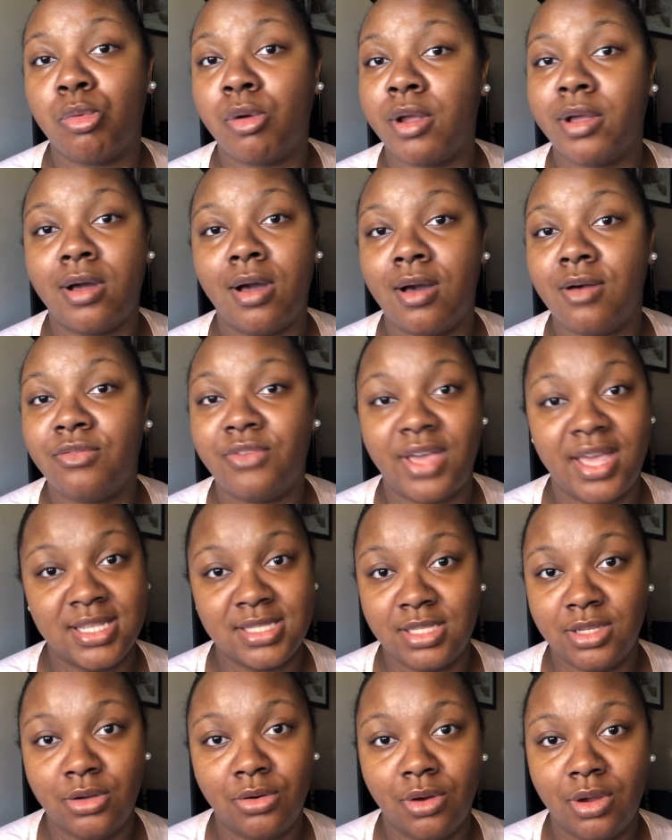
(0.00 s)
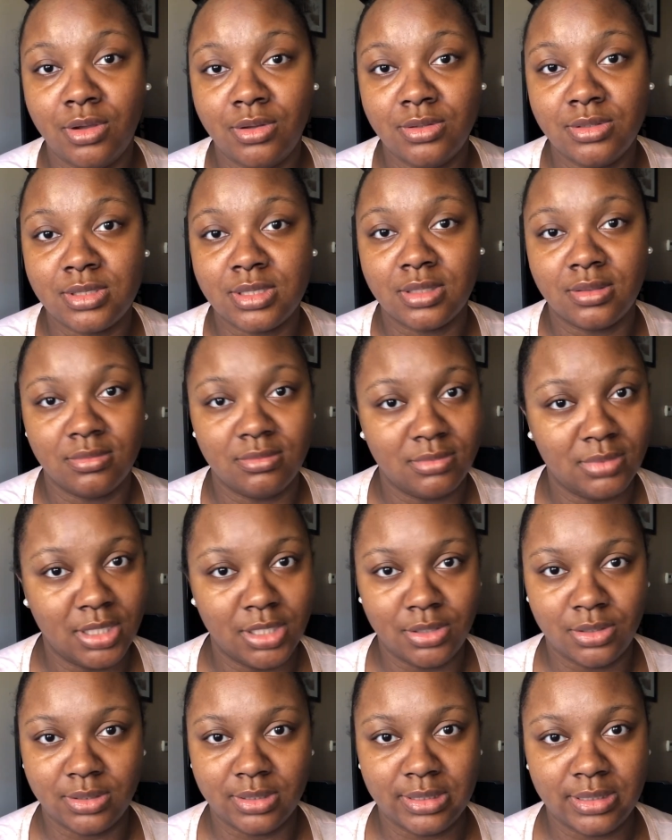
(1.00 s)
break off as it grows,
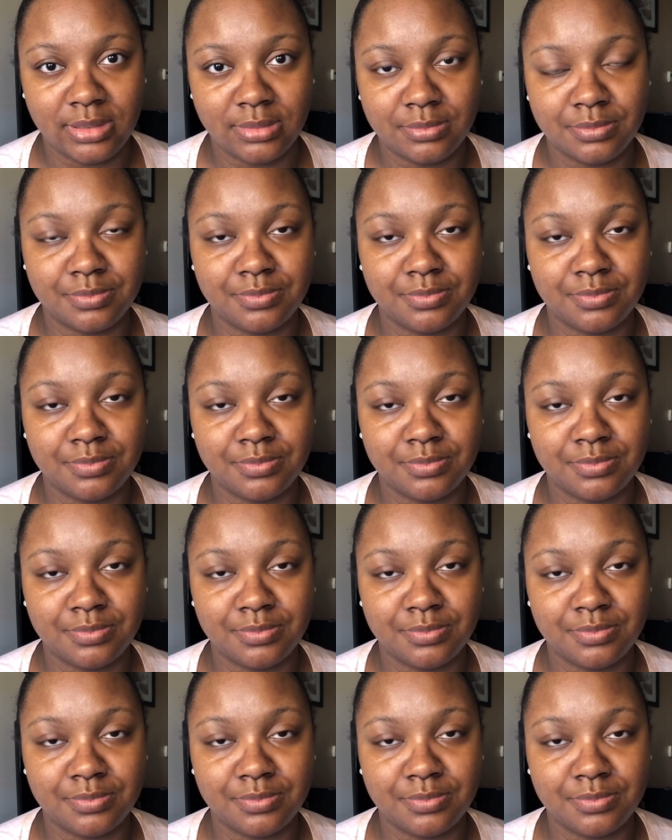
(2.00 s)
literally.